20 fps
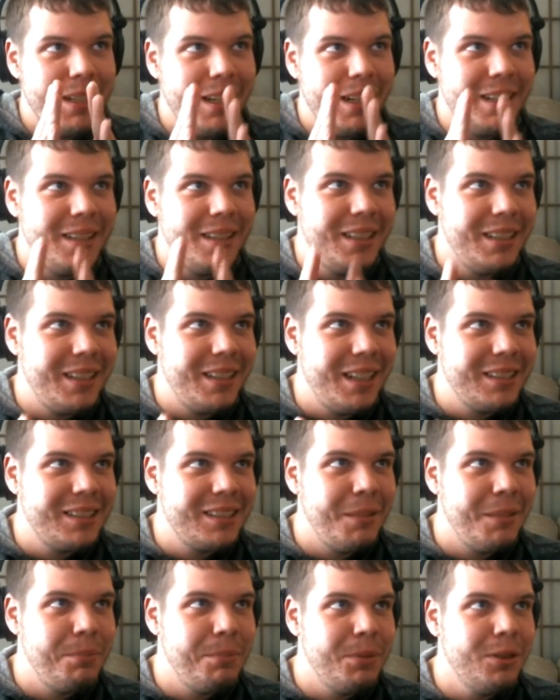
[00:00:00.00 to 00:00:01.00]
And I think that's
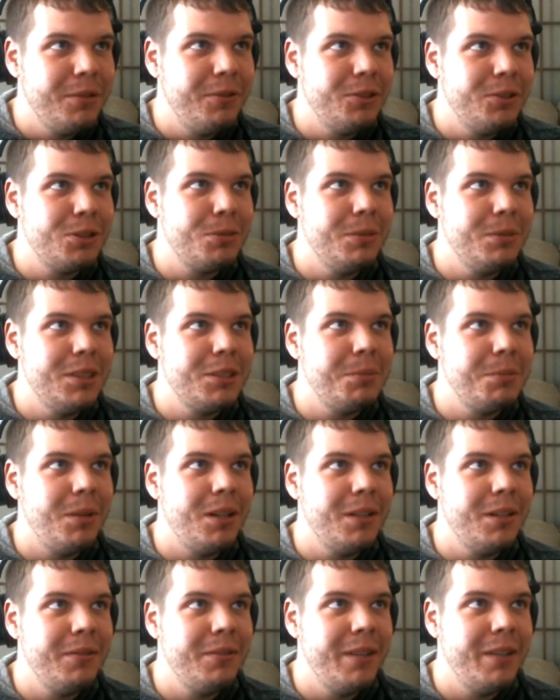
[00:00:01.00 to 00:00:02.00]
that beautiful sweet
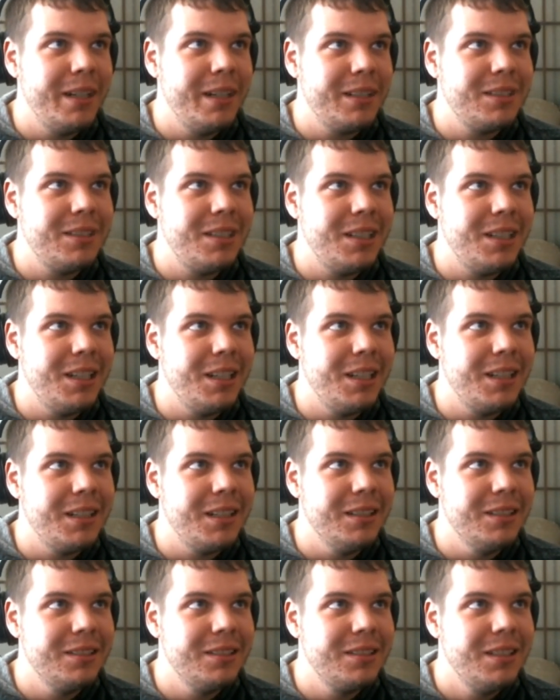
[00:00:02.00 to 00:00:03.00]
spot of N X T,
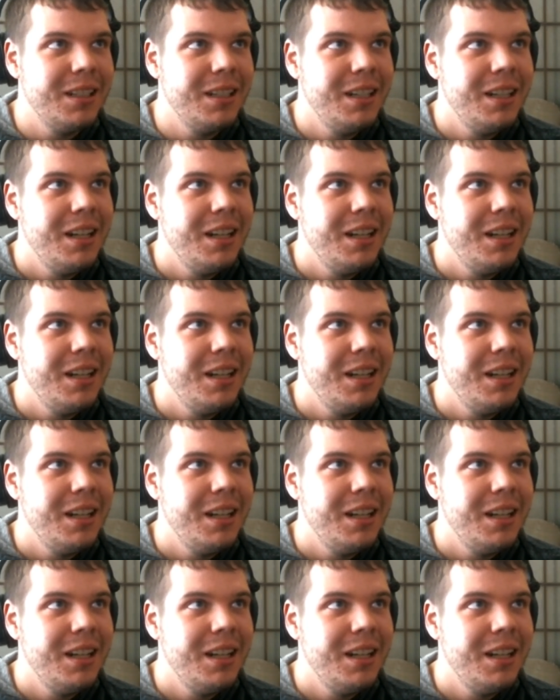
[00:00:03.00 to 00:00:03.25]
because